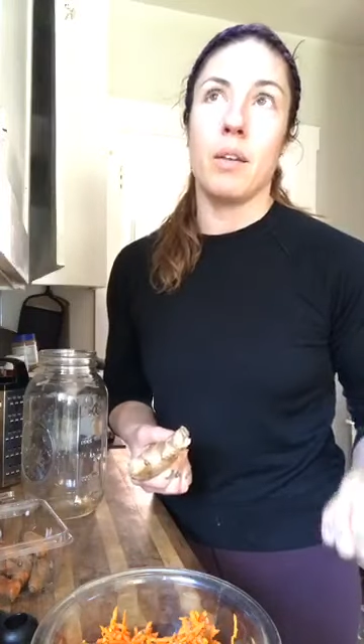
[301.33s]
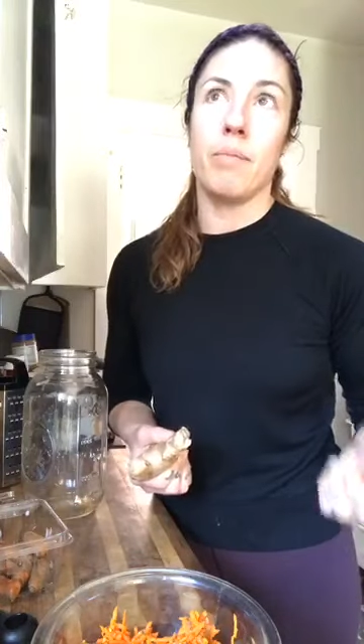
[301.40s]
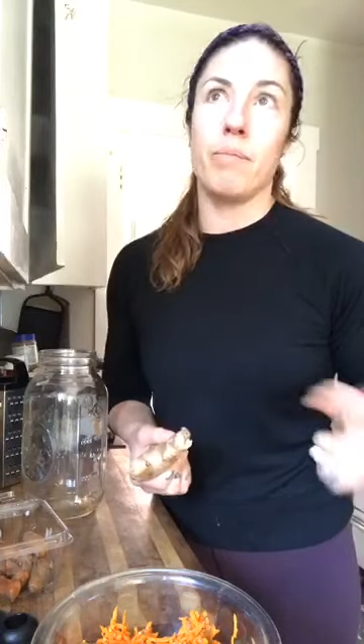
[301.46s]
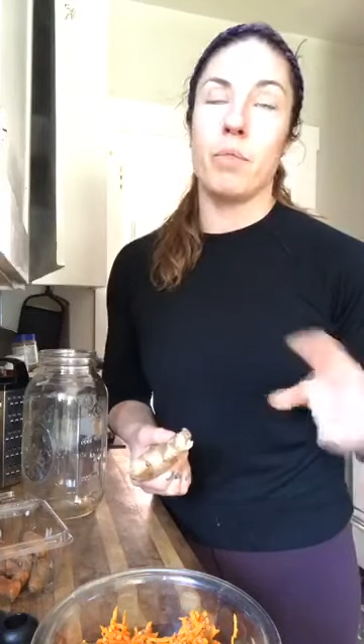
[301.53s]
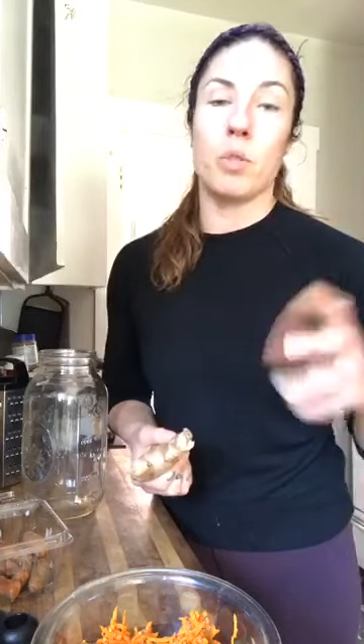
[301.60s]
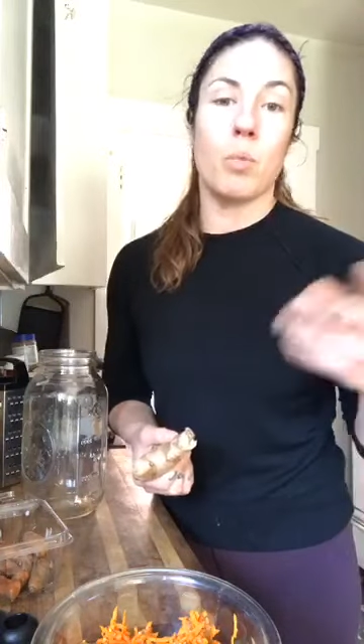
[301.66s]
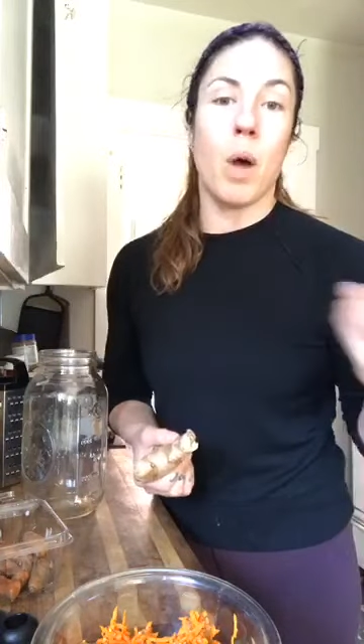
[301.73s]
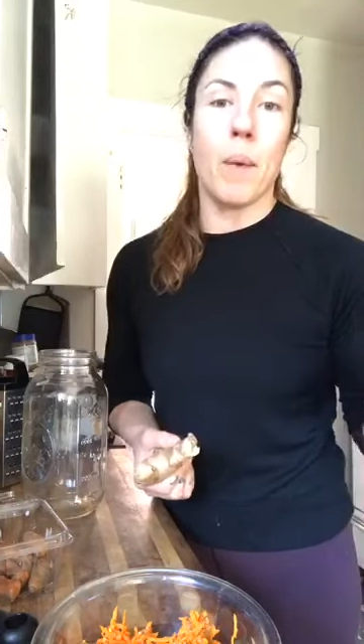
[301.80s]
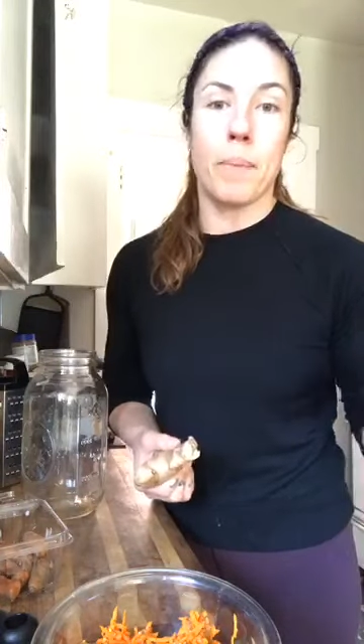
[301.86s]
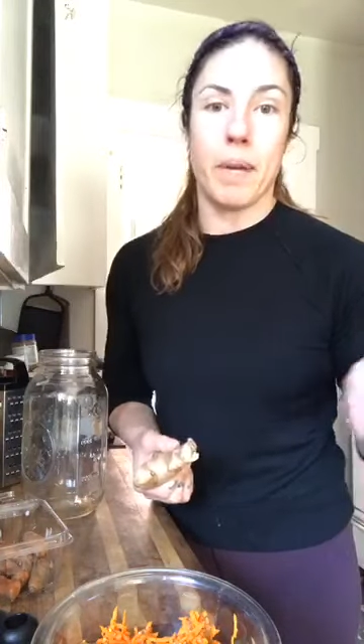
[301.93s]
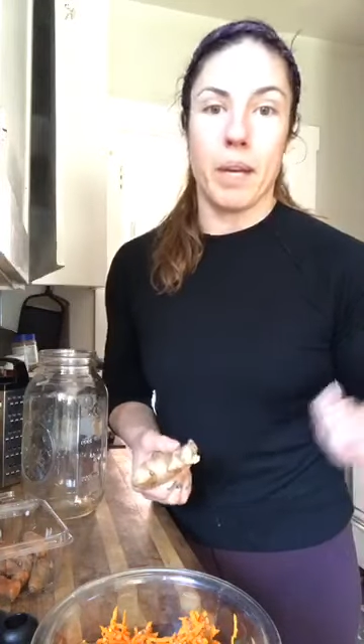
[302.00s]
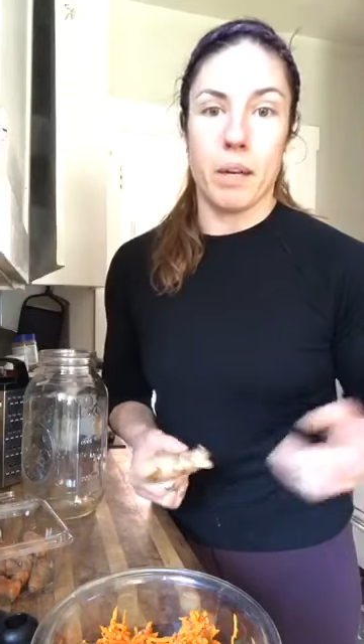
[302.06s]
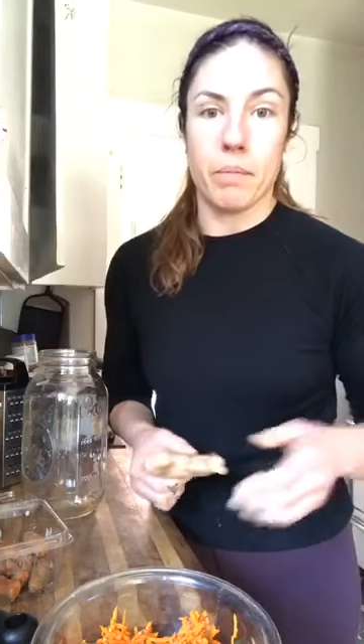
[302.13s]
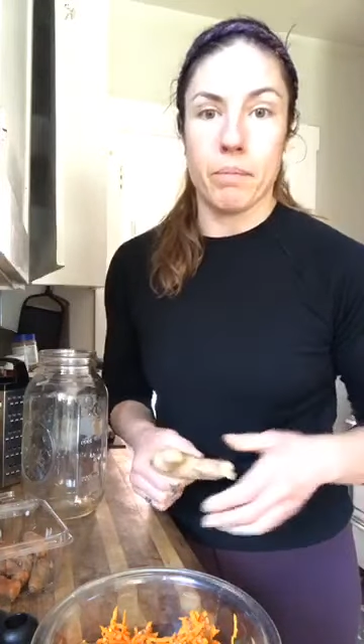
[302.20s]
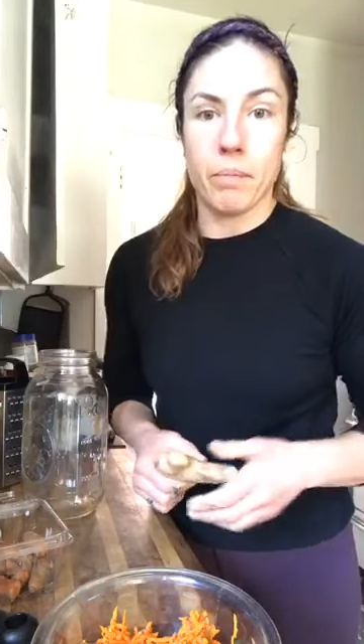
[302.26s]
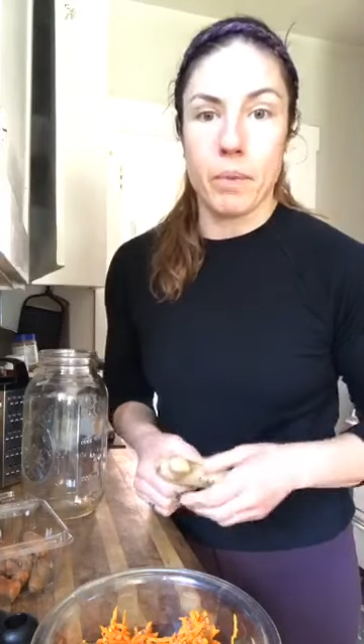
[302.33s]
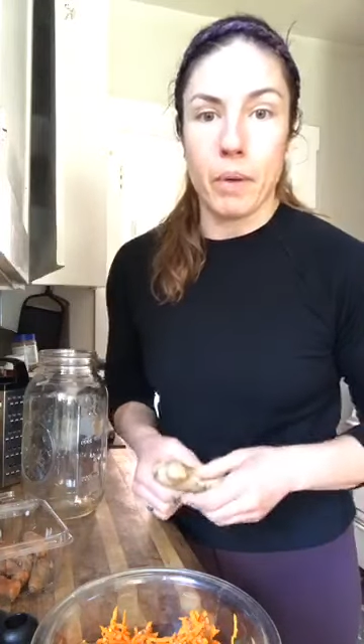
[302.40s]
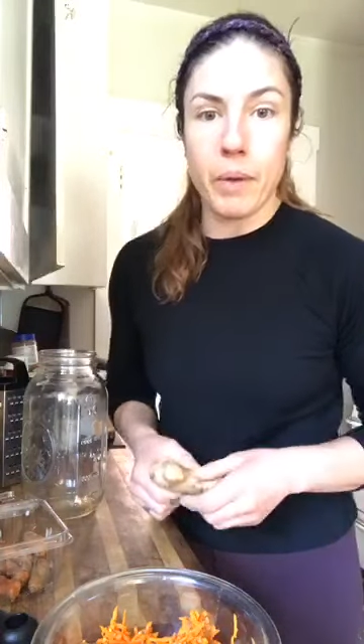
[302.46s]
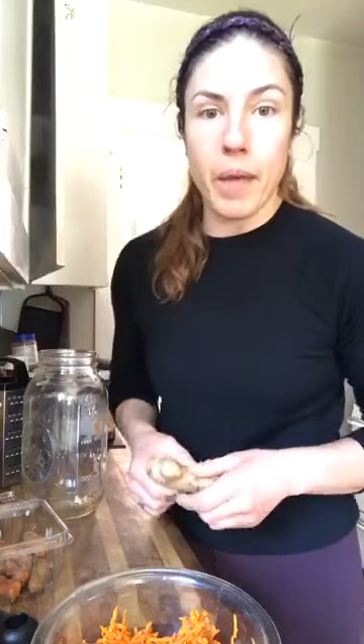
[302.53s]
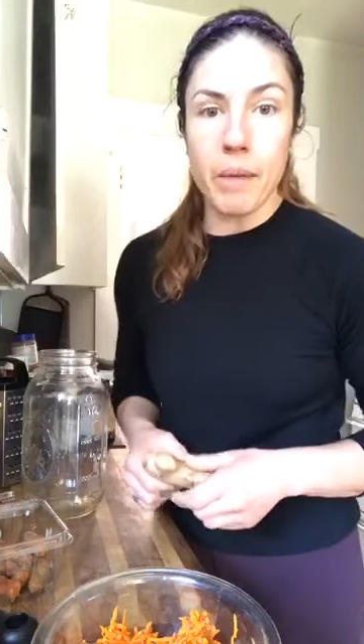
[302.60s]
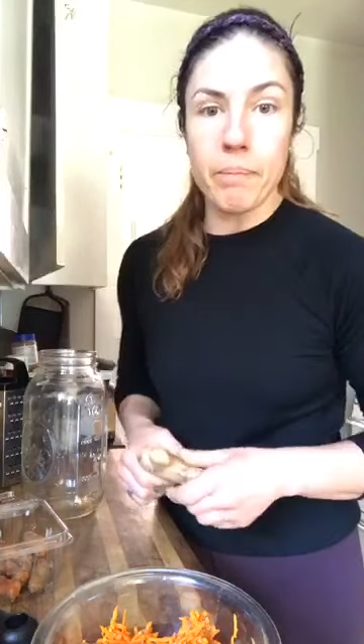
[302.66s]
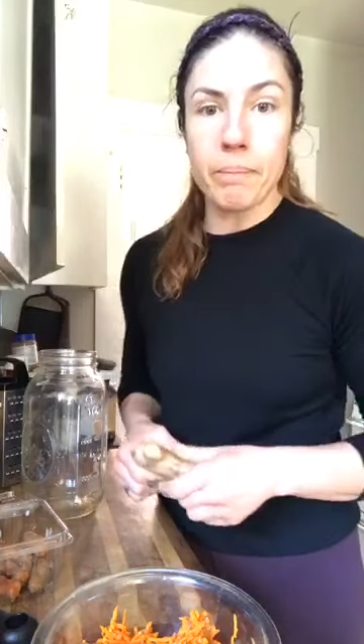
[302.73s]
swap it in,
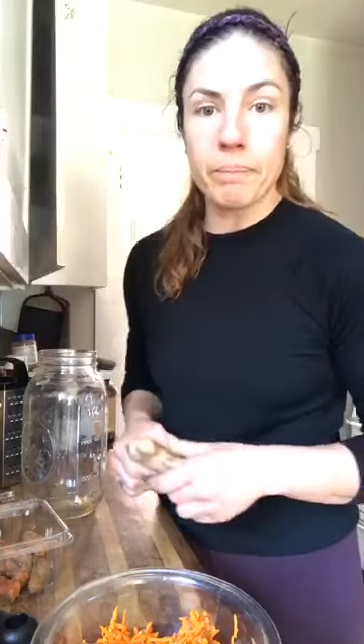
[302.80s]
okay?